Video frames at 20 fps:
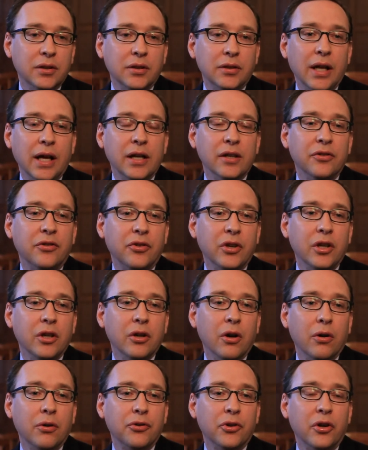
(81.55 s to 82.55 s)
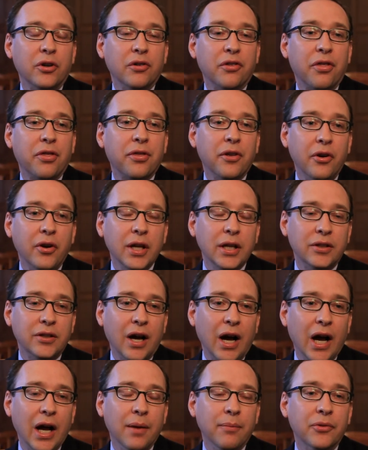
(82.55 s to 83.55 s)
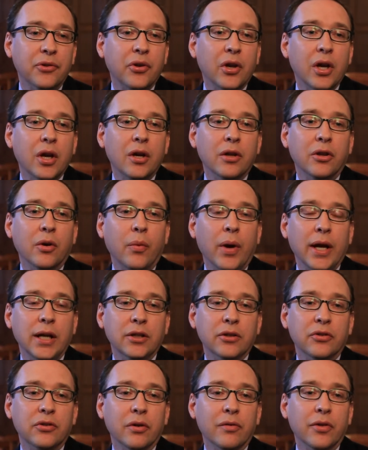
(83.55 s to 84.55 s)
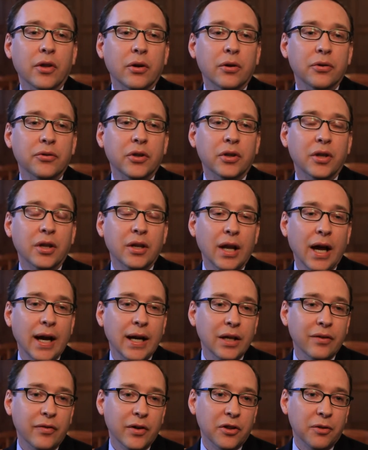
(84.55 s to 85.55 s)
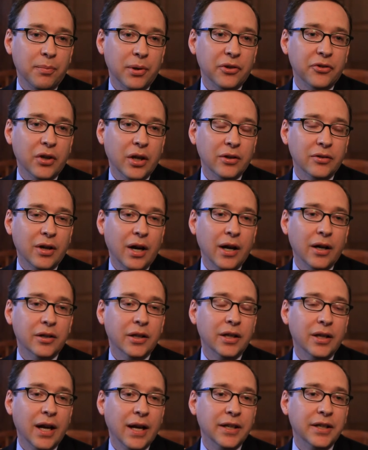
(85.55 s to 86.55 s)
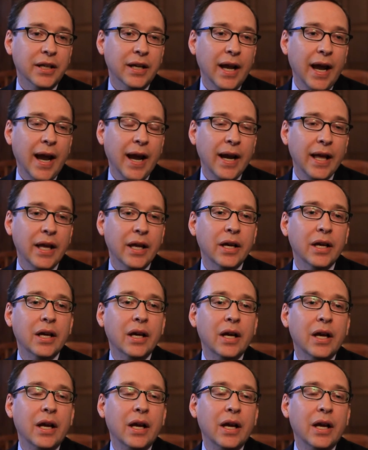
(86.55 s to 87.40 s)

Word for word: That is, CEOs earned 30 times the wages of those at the 95th percentile in 1980,